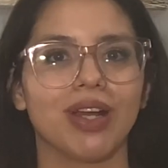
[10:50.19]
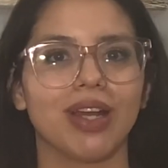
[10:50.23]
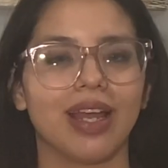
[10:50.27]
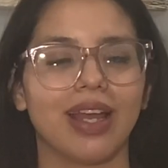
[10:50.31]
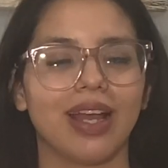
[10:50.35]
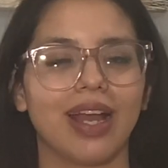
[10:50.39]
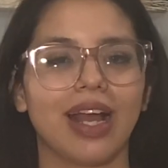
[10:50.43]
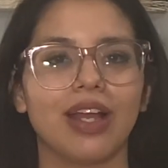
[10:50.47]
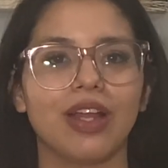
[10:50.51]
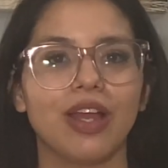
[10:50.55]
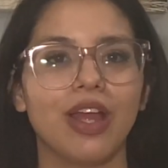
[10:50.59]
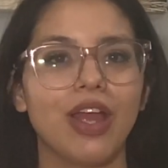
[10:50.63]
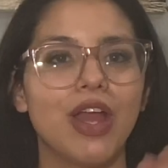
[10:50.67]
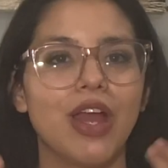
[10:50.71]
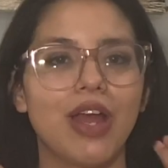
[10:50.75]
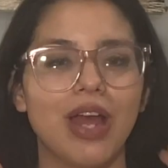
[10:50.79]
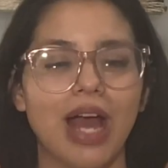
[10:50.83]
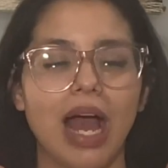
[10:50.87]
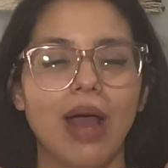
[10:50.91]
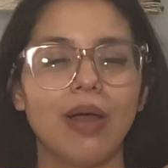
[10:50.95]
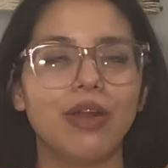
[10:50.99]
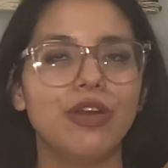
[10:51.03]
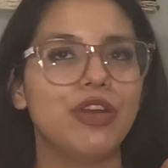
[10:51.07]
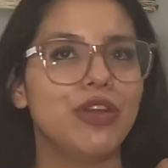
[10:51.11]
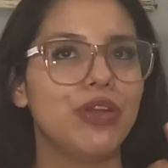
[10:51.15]
Like,
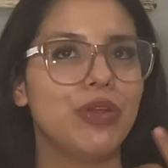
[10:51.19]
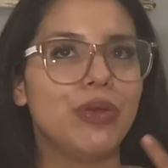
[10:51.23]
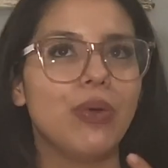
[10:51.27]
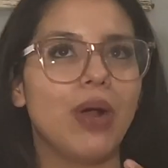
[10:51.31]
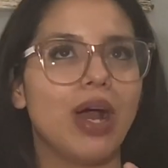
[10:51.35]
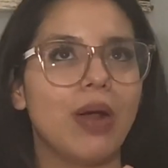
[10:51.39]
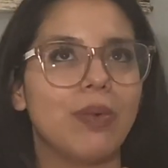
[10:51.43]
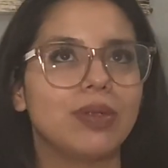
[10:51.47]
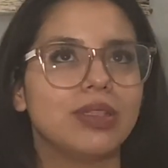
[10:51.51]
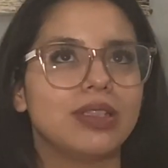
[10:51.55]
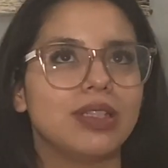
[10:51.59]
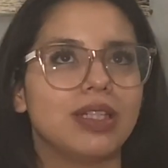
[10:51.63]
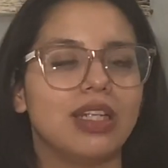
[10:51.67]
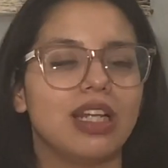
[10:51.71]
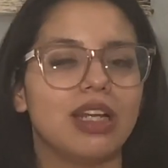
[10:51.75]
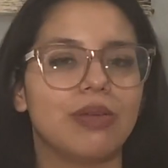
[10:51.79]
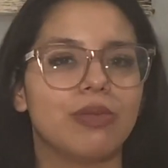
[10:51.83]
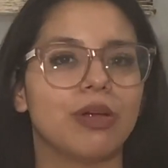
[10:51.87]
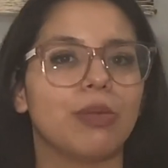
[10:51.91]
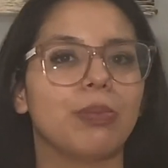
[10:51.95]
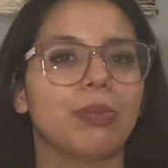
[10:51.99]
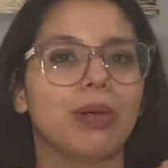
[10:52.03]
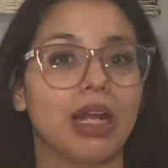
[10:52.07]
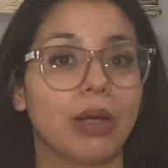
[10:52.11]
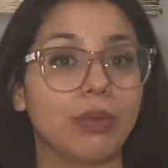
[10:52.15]
I knew I was in
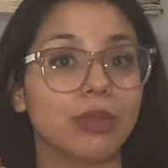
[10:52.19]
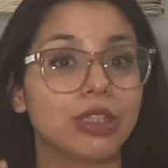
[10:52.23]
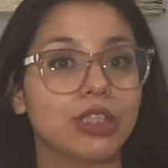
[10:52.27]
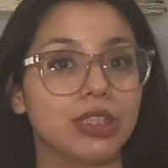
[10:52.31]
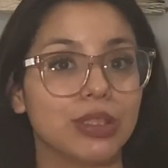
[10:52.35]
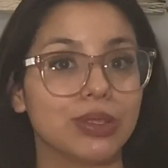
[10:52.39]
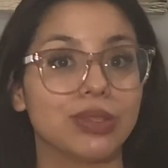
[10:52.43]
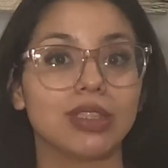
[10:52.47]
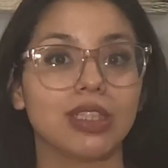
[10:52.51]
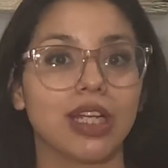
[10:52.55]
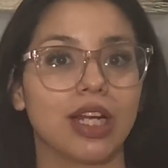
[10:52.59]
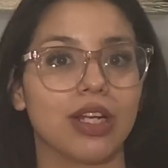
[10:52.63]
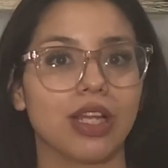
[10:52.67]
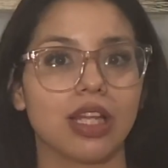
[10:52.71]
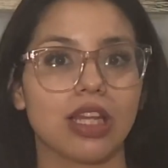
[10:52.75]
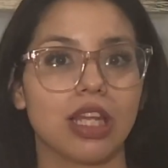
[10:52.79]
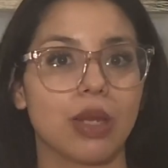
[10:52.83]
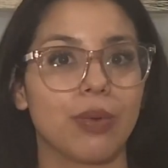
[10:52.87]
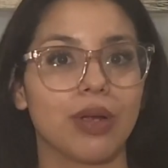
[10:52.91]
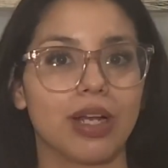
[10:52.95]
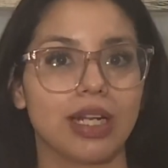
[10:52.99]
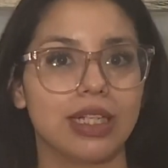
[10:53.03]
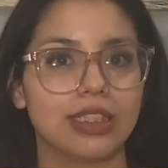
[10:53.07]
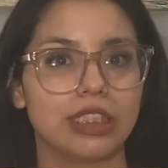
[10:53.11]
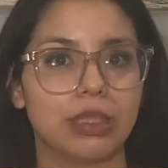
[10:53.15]
labor, but I was still scared that they
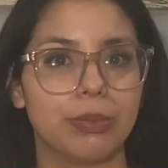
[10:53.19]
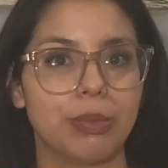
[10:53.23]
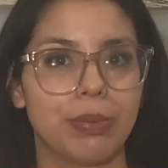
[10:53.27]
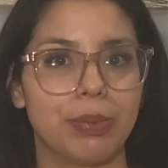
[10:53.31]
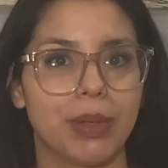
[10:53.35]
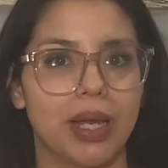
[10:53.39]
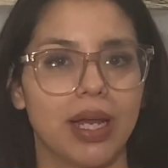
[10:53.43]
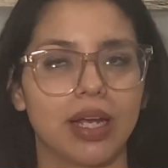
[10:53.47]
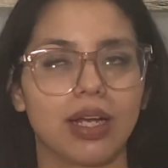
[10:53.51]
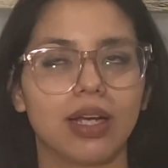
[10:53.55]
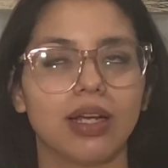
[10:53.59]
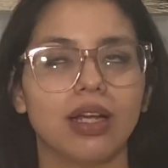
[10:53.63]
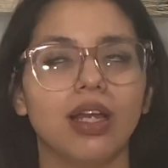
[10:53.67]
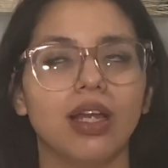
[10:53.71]
were gonna send me back.